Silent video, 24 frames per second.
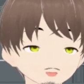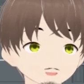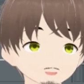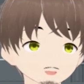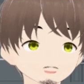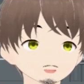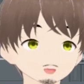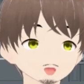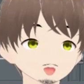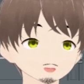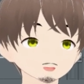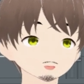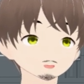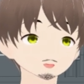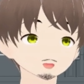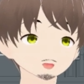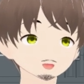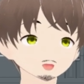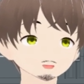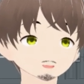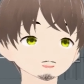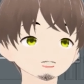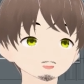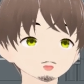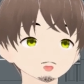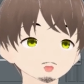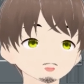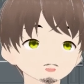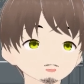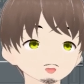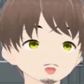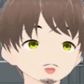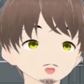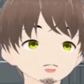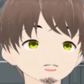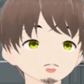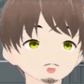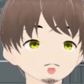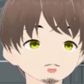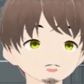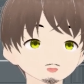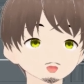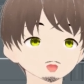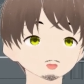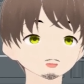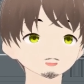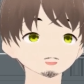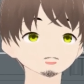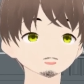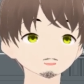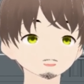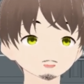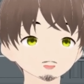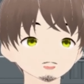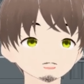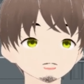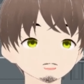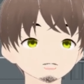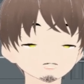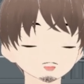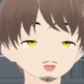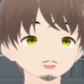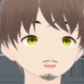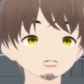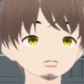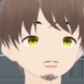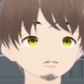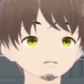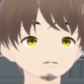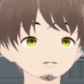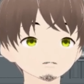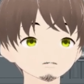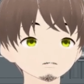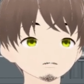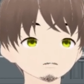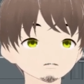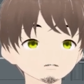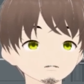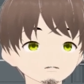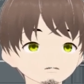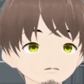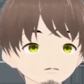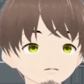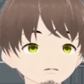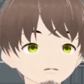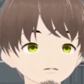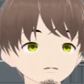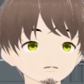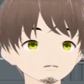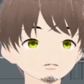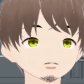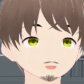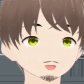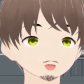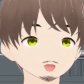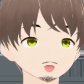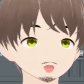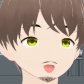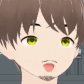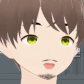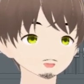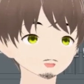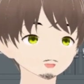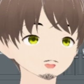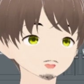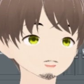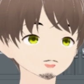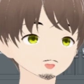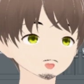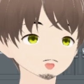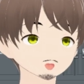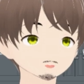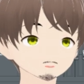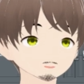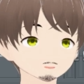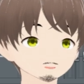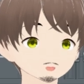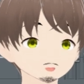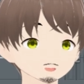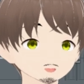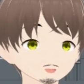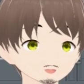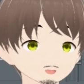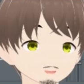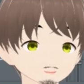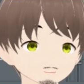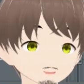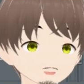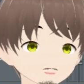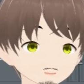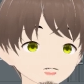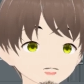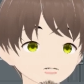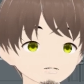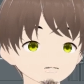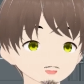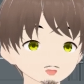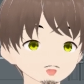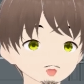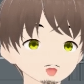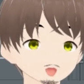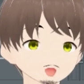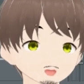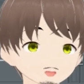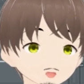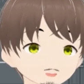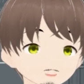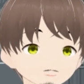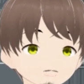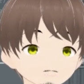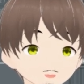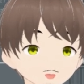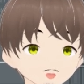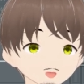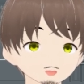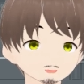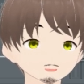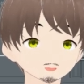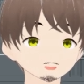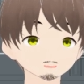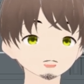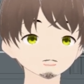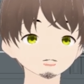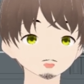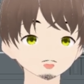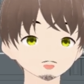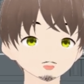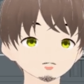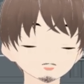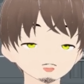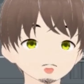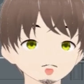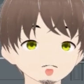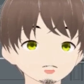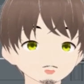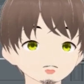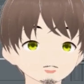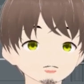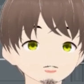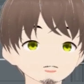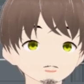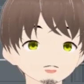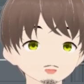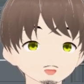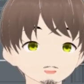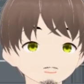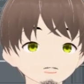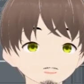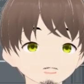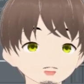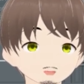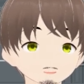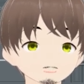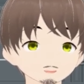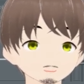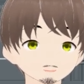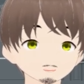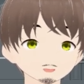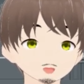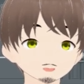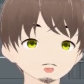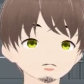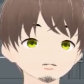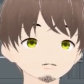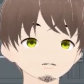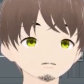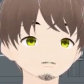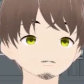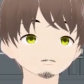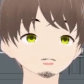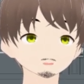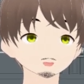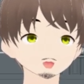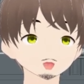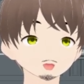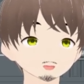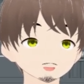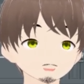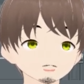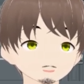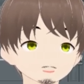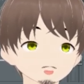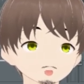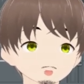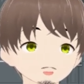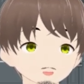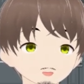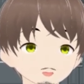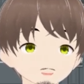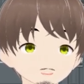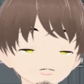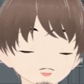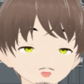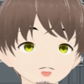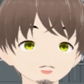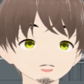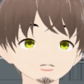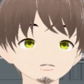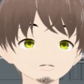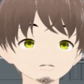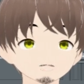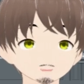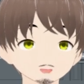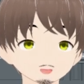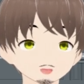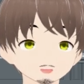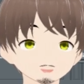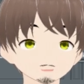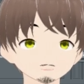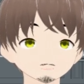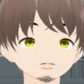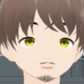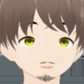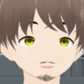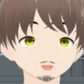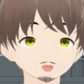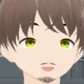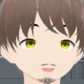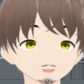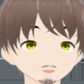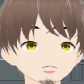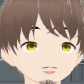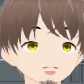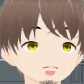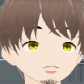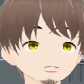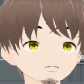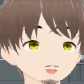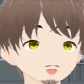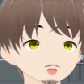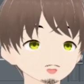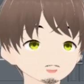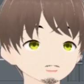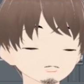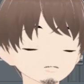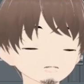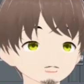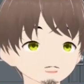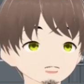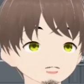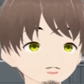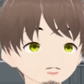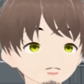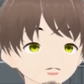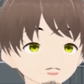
is going to bring this number up. So if I turn these down, I'm already at 48, and this is a bypass button. It just mutes all the effects in that channel. I'm at 48 milliseconds. If I turn off the master,